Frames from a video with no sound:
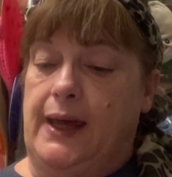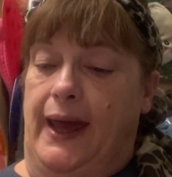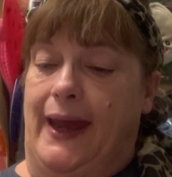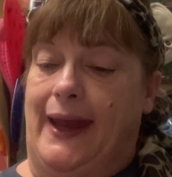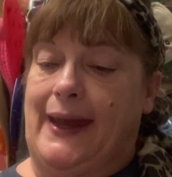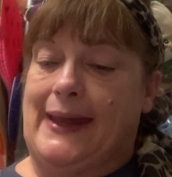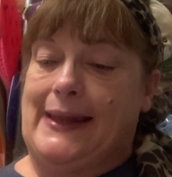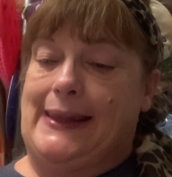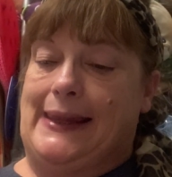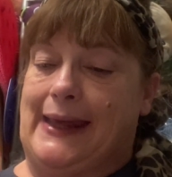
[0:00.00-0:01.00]

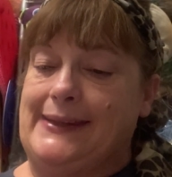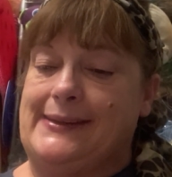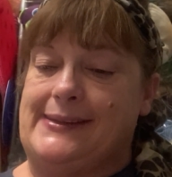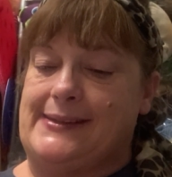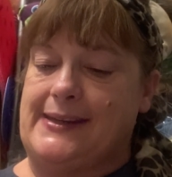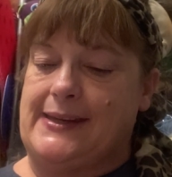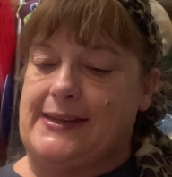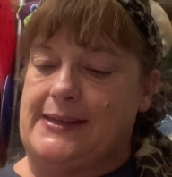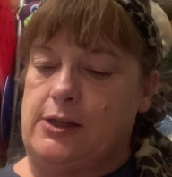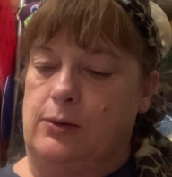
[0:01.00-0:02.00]
And let's see.
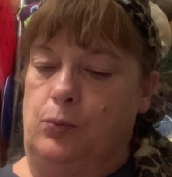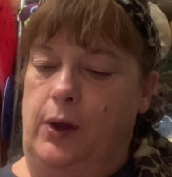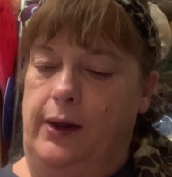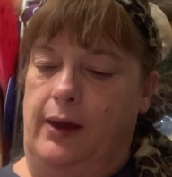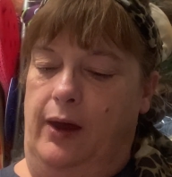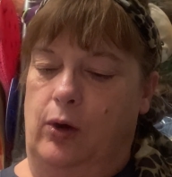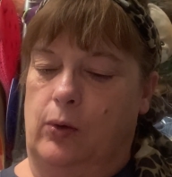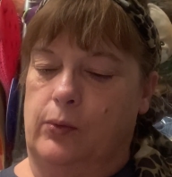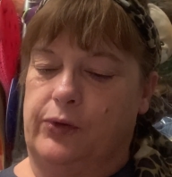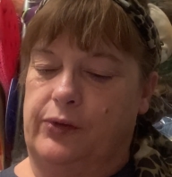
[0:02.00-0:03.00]
What
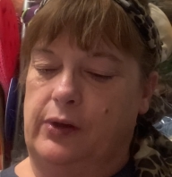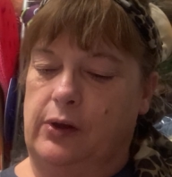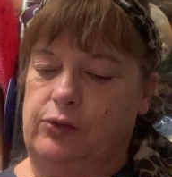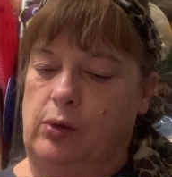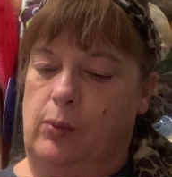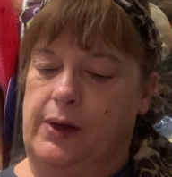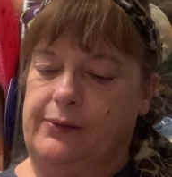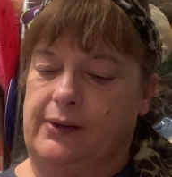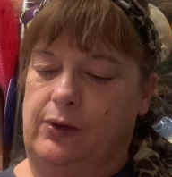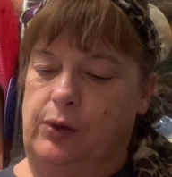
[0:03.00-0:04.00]
else do I want
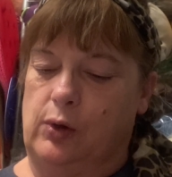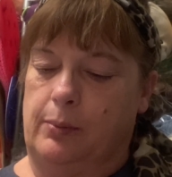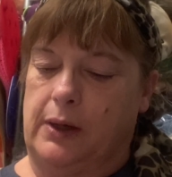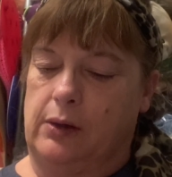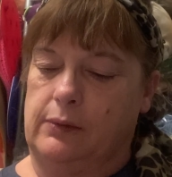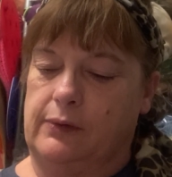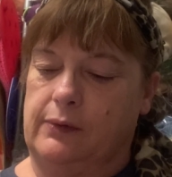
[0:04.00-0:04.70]
to tell you about?